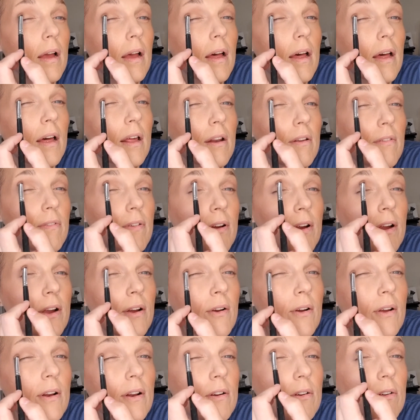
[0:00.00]
at a very
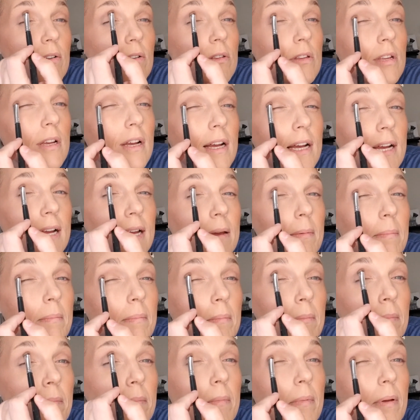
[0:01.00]
critical time,
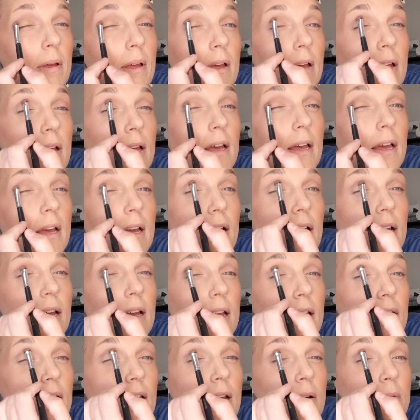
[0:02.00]

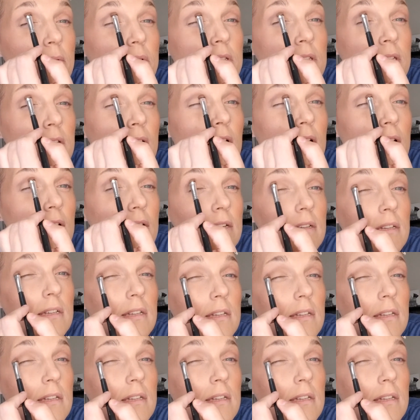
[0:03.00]
and I was not